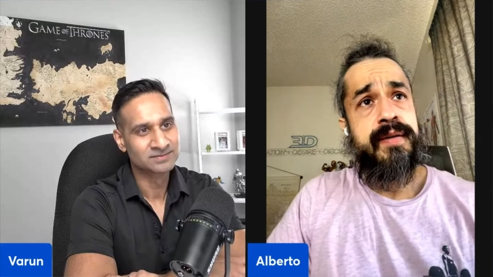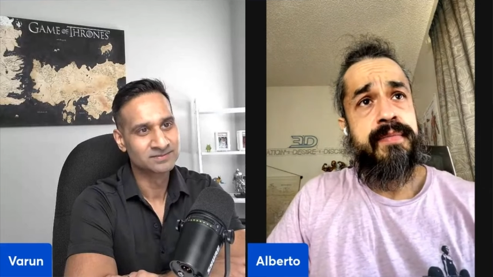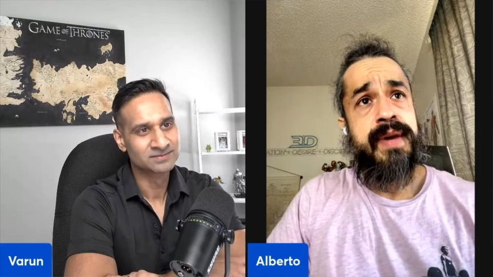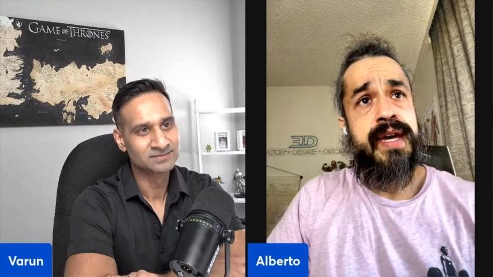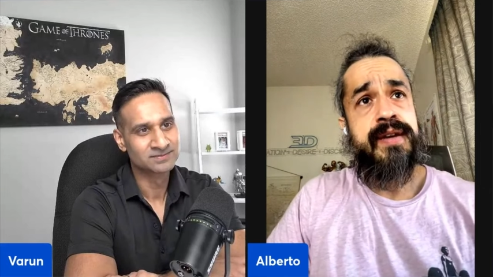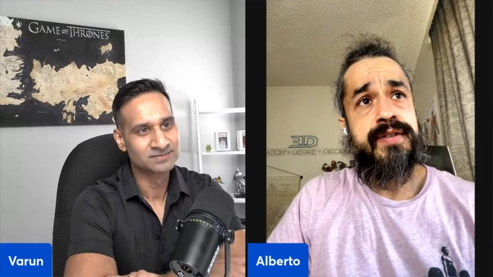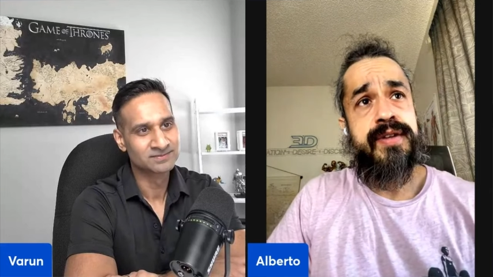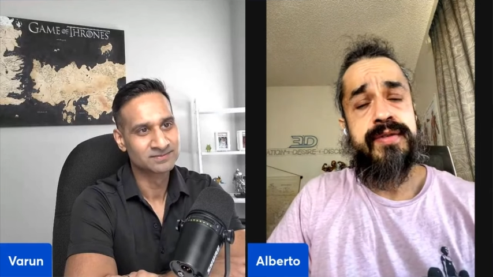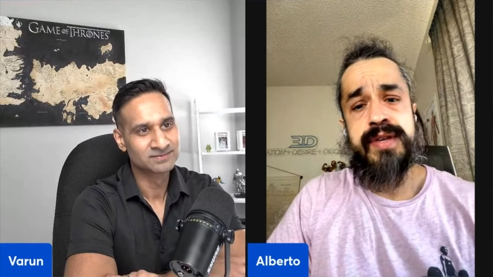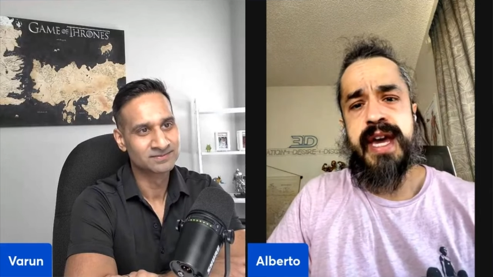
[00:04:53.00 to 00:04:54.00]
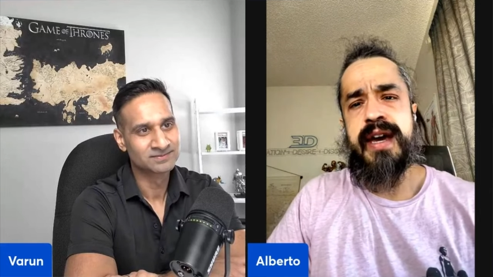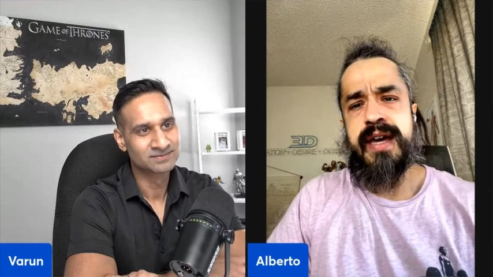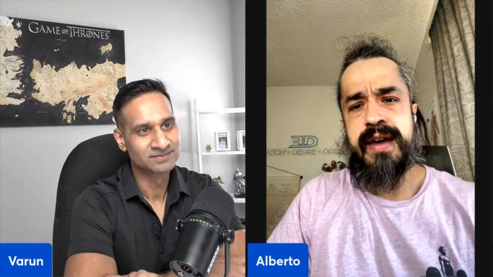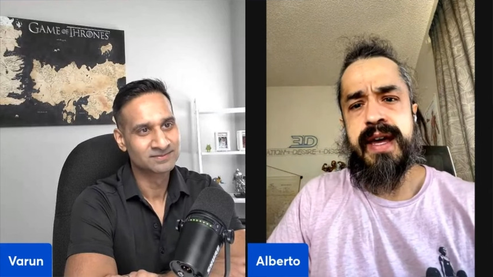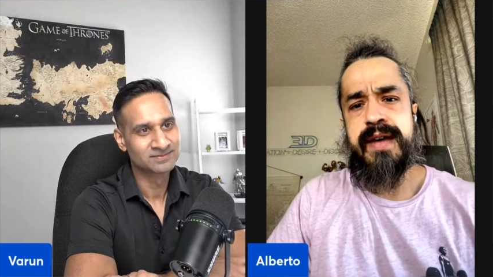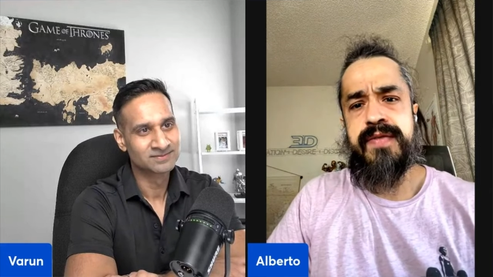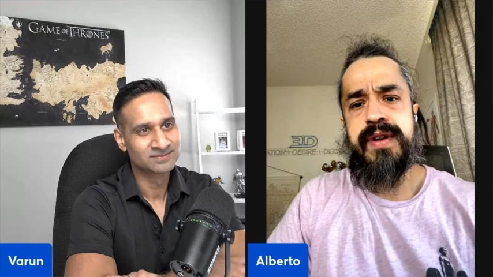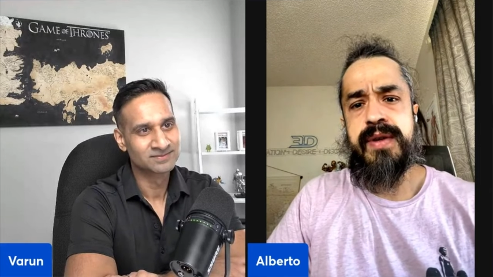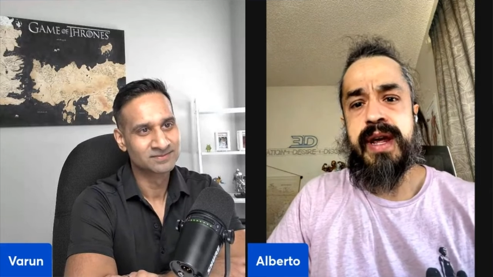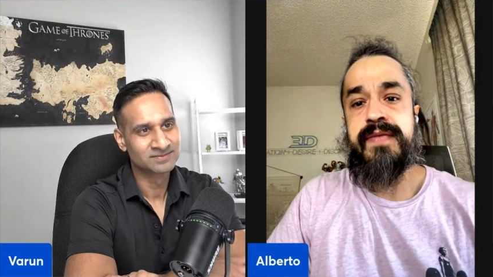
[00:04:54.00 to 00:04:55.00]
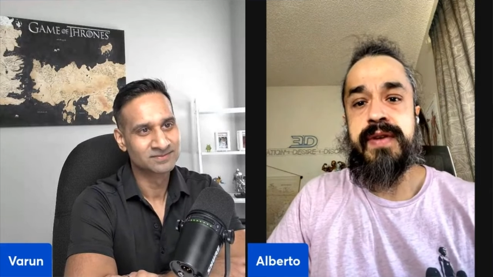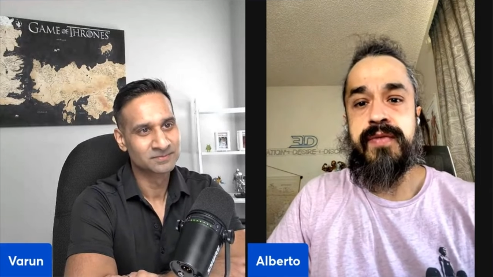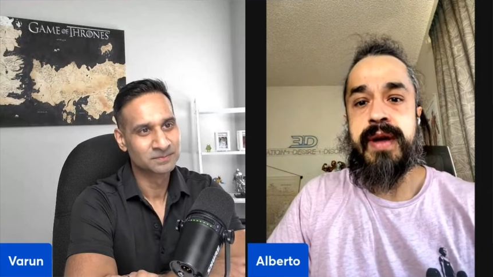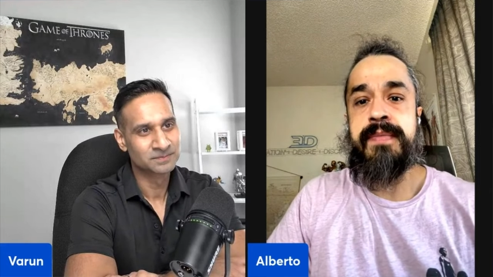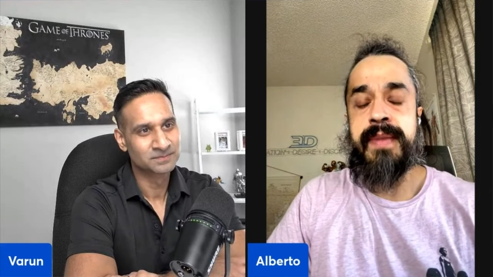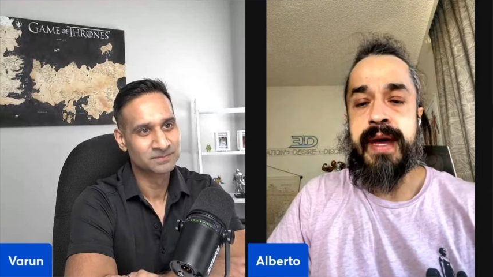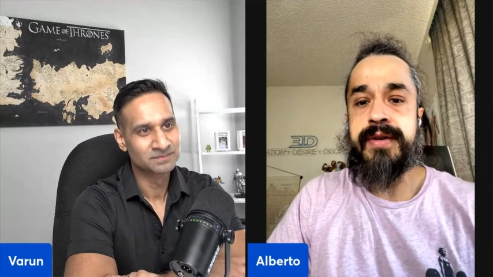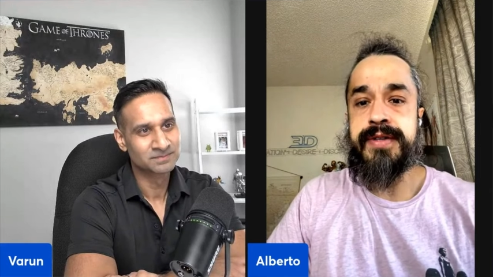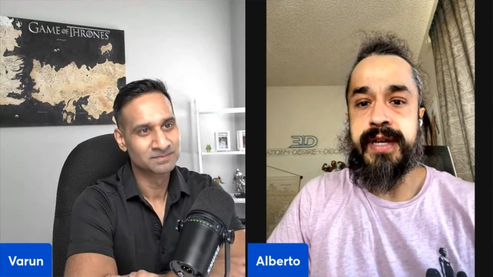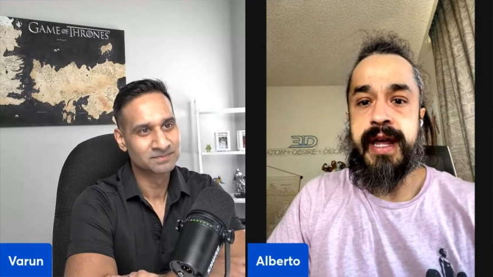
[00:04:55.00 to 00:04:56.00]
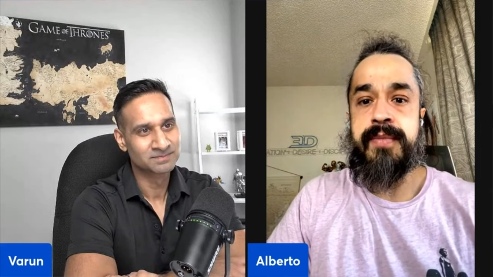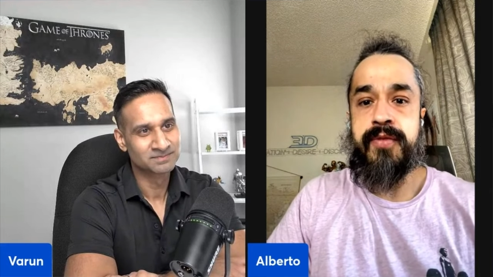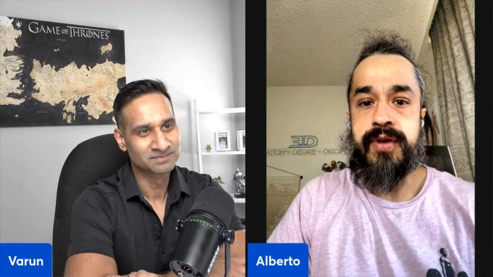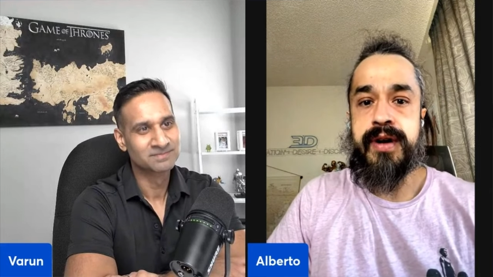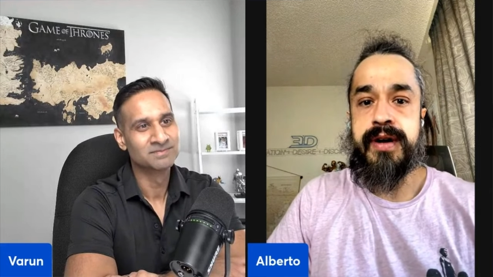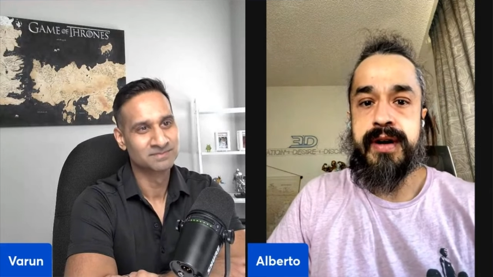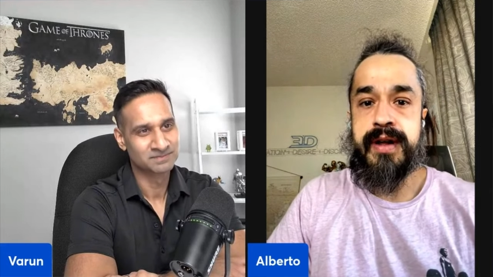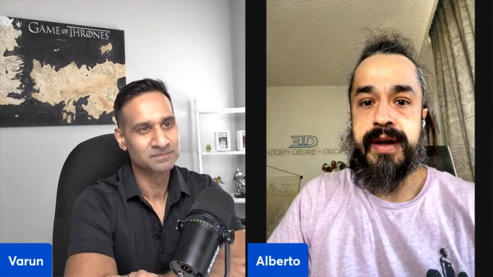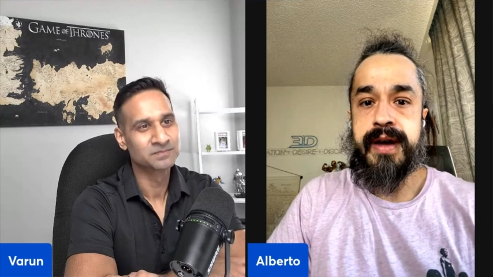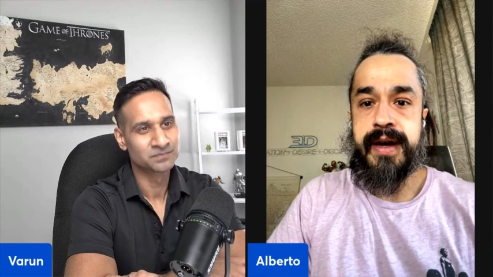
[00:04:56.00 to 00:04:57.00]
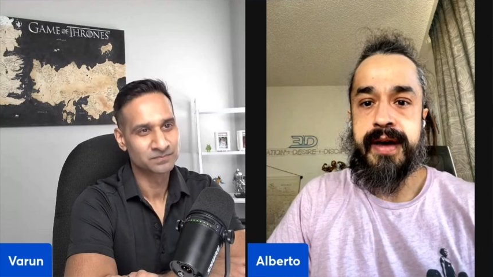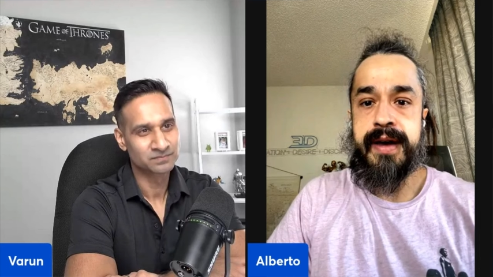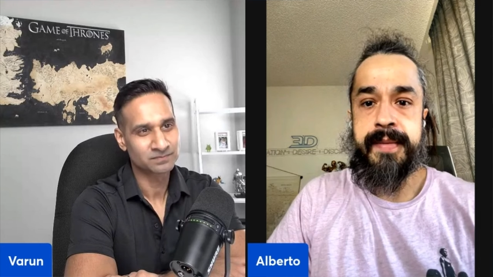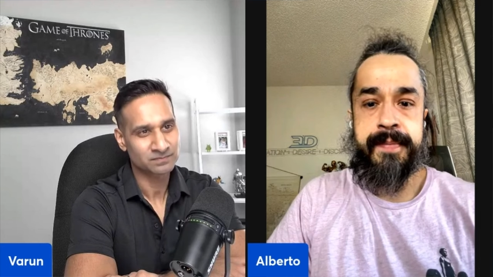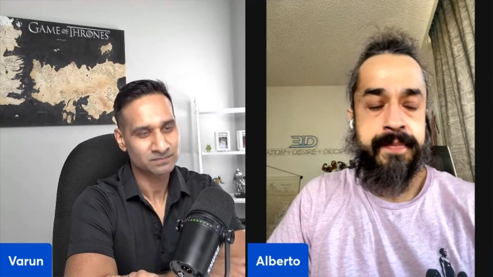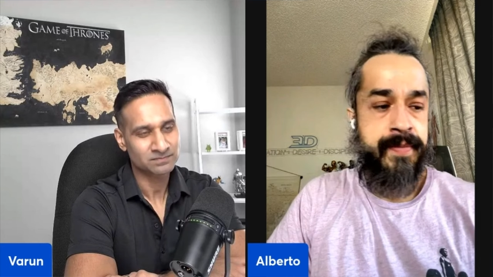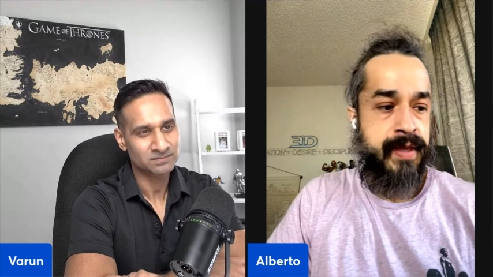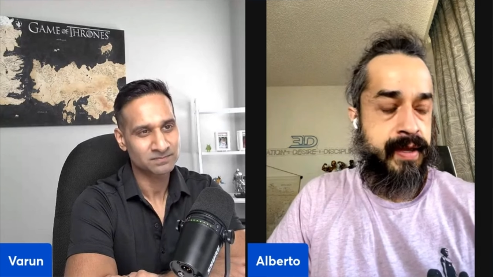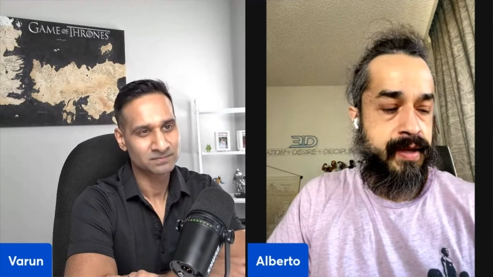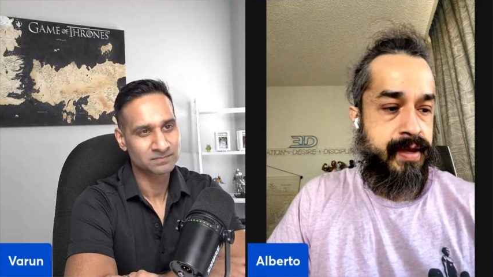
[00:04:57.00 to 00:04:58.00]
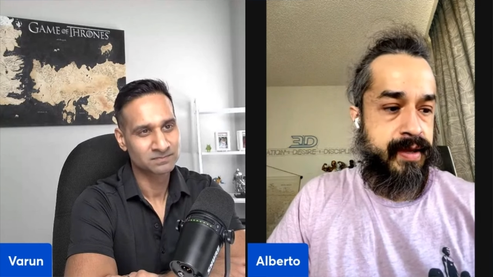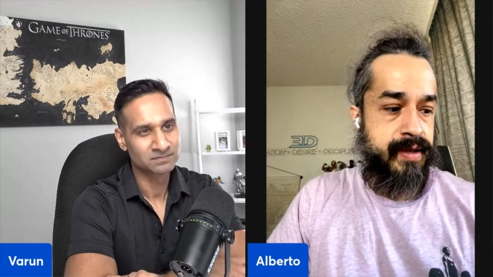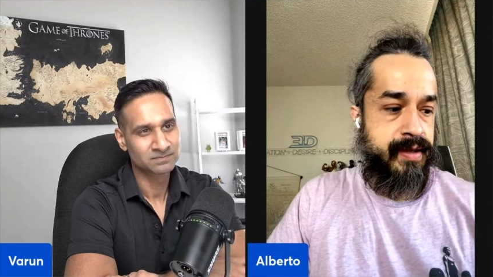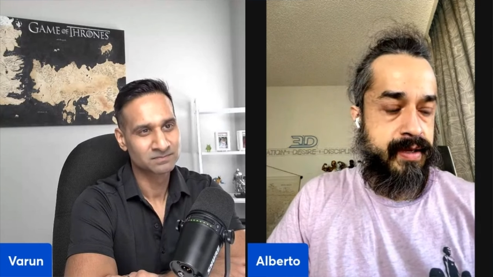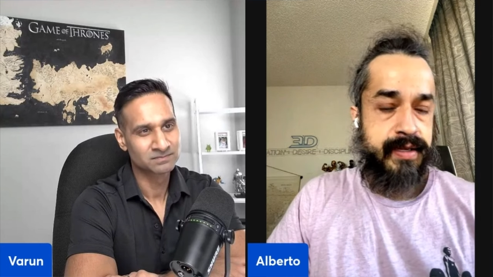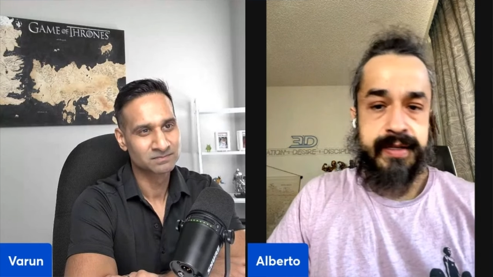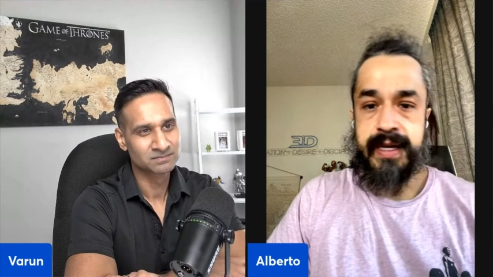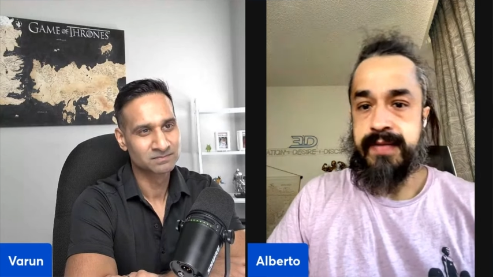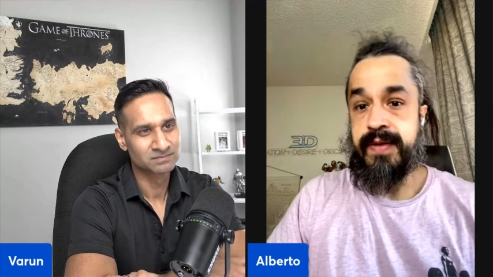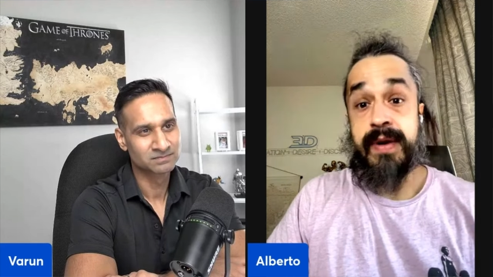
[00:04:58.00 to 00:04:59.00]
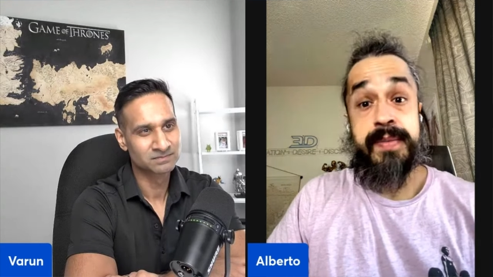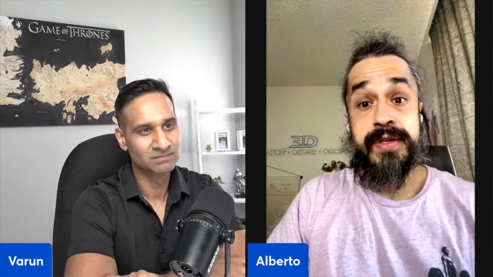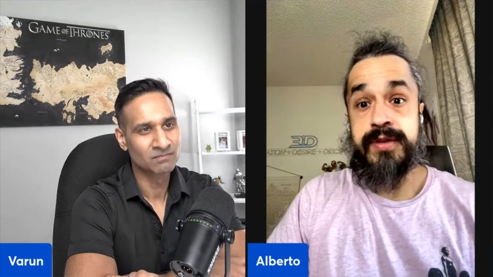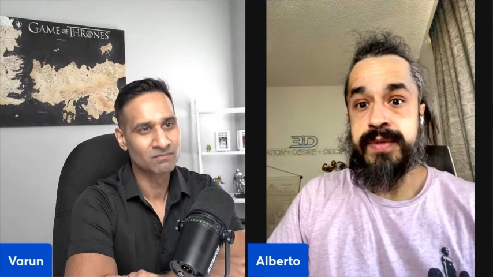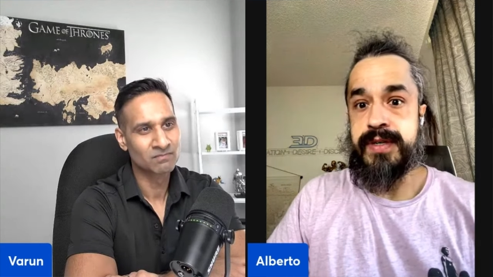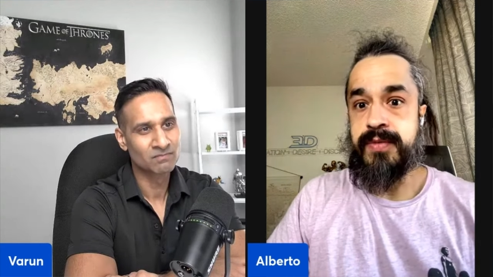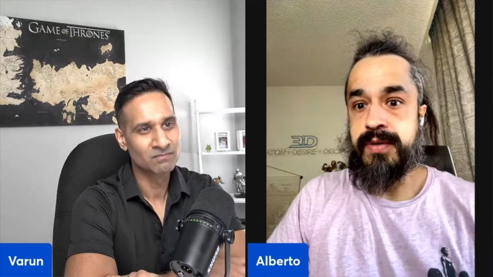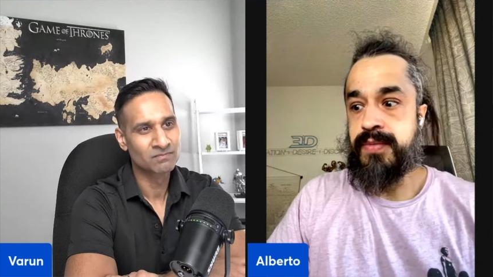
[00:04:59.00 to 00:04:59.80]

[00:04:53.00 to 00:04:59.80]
Speaker 1: man, so yeah, every every rep matters a lot more. Um is every rep is so much more